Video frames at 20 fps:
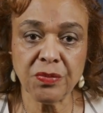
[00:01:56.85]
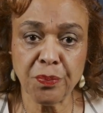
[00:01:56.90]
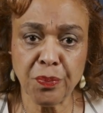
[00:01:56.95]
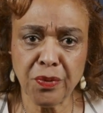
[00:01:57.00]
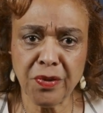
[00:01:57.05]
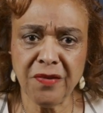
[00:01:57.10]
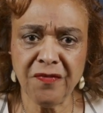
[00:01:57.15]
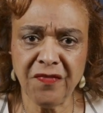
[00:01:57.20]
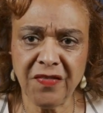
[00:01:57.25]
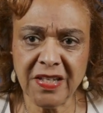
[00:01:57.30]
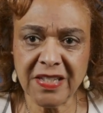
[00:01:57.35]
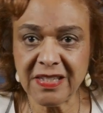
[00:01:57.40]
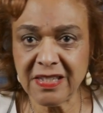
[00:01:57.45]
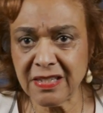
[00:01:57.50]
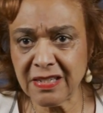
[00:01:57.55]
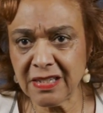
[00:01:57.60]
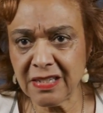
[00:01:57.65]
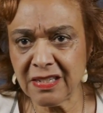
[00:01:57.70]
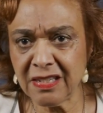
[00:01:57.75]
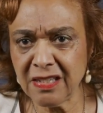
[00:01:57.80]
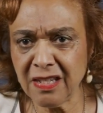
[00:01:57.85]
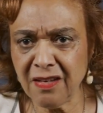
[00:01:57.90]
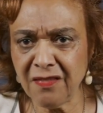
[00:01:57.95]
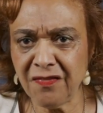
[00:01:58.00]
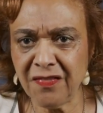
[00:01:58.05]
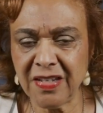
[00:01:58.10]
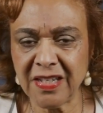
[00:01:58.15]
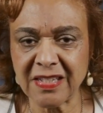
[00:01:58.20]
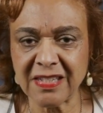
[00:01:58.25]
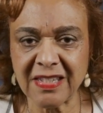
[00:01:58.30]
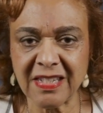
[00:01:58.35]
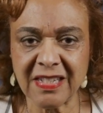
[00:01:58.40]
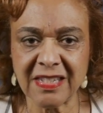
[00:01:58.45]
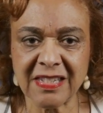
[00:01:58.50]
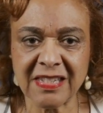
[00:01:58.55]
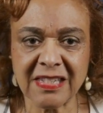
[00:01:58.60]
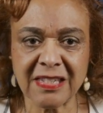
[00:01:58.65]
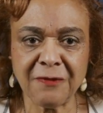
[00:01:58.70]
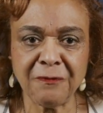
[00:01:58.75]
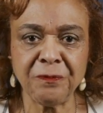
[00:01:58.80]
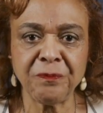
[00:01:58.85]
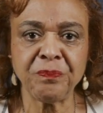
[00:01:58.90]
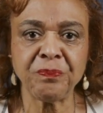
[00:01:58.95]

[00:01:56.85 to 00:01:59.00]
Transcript: prefixes, and suffixes.